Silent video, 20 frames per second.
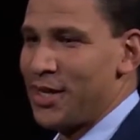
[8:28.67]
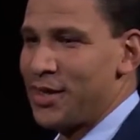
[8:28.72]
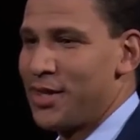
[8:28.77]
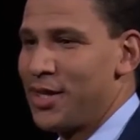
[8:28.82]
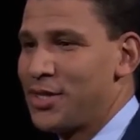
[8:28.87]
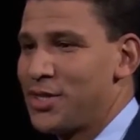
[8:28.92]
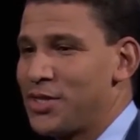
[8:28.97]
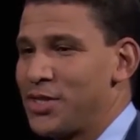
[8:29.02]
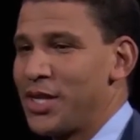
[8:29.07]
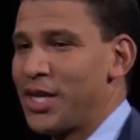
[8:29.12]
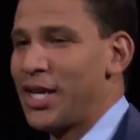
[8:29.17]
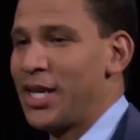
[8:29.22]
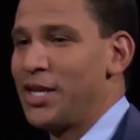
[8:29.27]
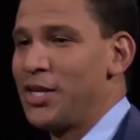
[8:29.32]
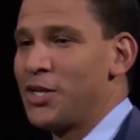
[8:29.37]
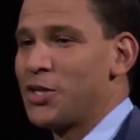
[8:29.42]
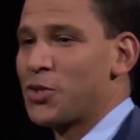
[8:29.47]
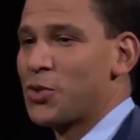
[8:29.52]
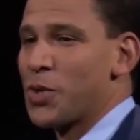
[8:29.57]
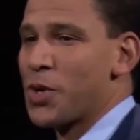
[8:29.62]
This is an
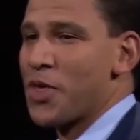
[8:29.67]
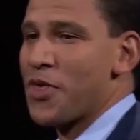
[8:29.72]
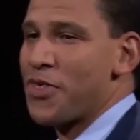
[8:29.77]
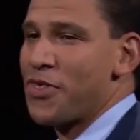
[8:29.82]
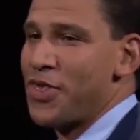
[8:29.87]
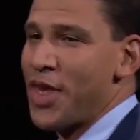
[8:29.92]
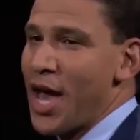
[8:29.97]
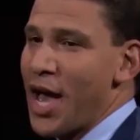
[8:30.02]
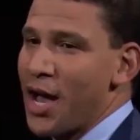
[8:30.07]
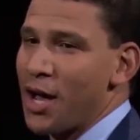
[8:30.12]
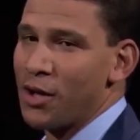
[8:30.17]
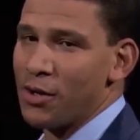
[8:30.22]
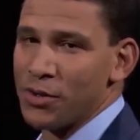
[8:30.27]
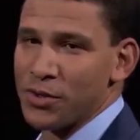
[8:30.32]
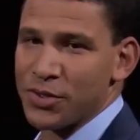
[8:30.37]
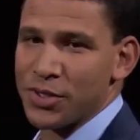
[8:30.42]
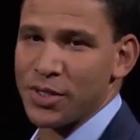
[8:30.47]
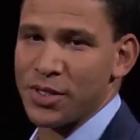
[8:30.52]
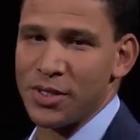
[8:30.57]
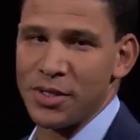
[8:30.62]
industry of
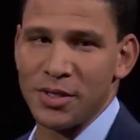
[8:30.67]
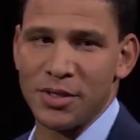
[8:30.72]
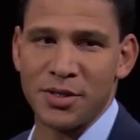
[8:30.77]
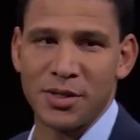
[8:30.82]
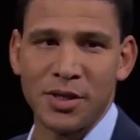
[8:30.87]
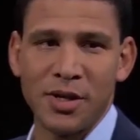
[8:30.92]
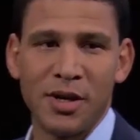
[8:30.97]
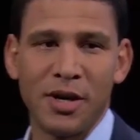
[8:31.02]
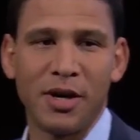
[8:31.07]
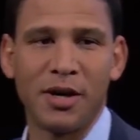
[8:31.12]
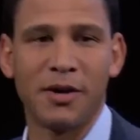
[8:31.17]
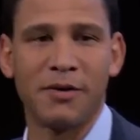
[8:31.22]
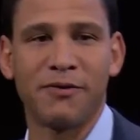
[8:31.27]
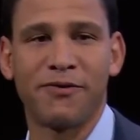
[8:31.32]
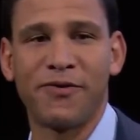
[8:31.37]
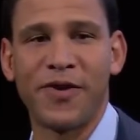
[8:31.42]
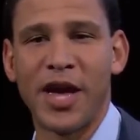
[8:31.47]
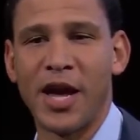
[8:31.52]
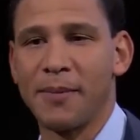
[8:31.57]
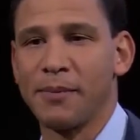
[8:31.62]
thousands of
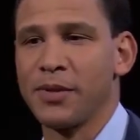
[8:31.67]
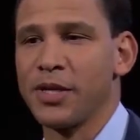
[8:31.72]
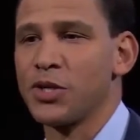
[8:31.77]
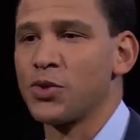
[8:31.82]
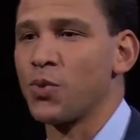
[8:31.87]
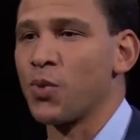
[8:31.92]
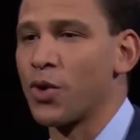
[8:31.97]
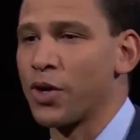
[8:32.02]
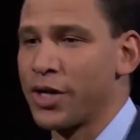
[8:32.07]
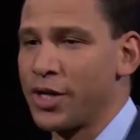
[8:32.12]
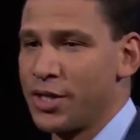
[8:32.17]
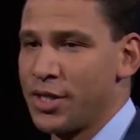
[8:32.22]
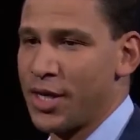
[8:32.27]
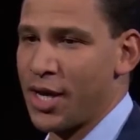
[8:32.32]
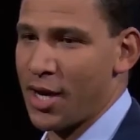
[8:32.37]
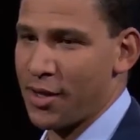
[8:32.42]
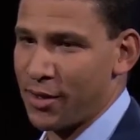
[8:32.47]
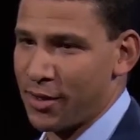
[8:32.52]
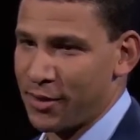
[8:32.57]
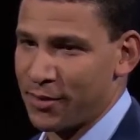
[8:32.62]
families working
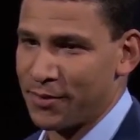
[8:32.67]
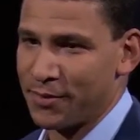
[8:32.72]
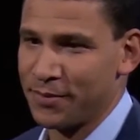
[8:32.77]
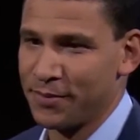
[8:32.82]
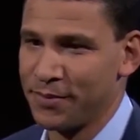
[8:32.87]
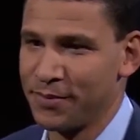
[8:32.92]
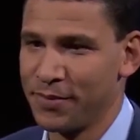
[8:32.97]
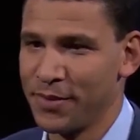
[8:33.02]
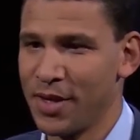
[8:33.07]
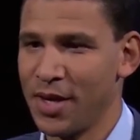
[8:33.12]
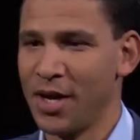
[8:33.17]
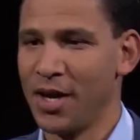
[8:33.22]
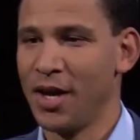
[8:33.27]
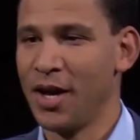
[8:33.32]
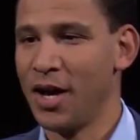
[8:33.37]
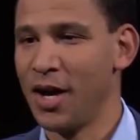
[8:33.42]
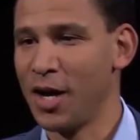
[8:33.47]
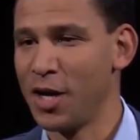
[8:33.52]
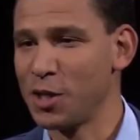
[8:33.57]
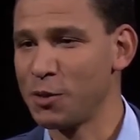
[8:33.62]
together.
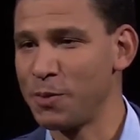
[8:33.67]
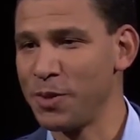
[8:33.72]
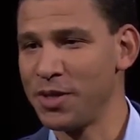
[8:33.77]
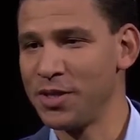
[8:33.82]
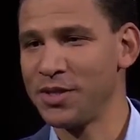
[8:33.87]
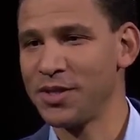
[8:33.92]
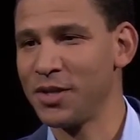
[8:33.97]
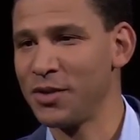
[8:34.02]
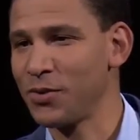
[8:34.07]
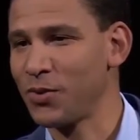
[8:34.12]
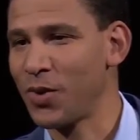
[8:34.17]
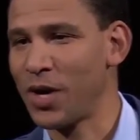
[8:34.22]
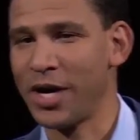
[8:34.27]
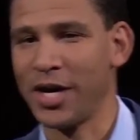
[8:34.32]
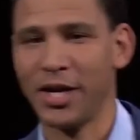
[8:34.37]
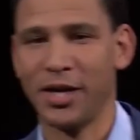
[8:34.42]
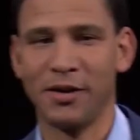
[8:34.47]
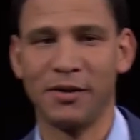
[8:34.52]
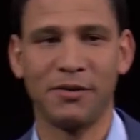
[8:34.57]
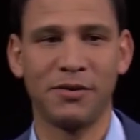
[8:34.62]
Husbands and
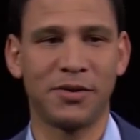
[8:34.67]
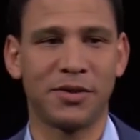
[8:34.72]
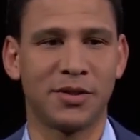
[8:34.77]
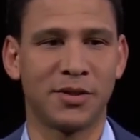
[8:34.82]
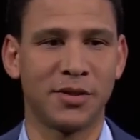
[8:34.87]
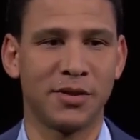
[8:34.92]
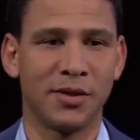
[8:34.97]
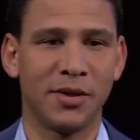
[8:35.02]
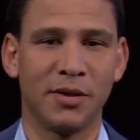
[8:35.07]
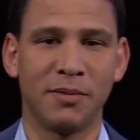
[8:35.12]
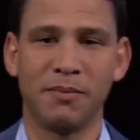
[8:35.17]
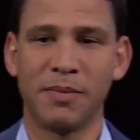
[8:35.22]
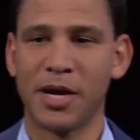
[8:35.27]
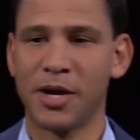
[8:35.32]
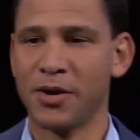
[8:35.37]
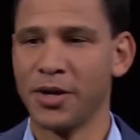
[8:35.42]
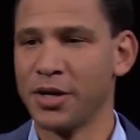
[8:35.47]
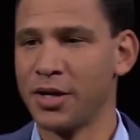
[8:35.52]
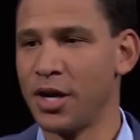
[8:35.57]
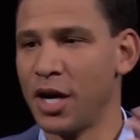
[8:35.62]
wives,
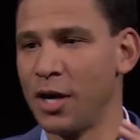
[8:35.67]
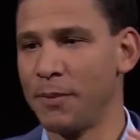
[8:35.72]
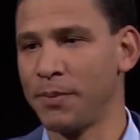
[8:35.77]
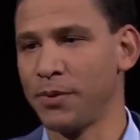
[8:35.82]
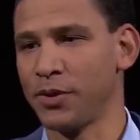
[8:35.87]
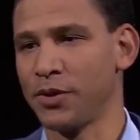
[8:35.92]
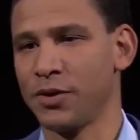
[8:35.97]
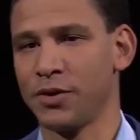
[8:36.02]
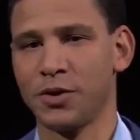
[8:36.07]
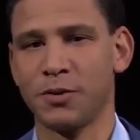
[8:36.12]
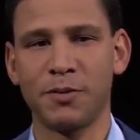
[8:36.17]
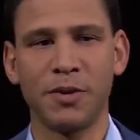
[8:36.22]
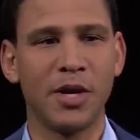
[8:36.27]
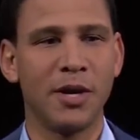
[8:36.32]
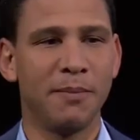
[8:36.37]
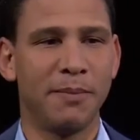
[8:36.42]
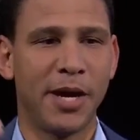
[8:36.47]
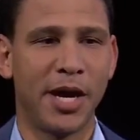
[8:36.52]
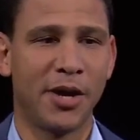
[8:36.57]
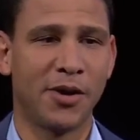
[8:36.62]
married couples,
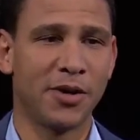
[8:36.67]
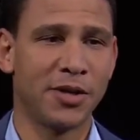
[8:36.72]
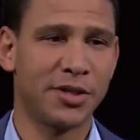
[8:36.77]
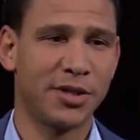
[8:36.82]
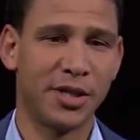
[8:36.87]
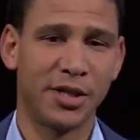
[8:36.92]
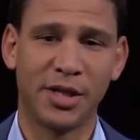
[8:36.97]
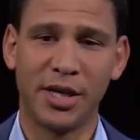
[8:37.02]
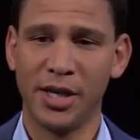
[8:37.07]
parents and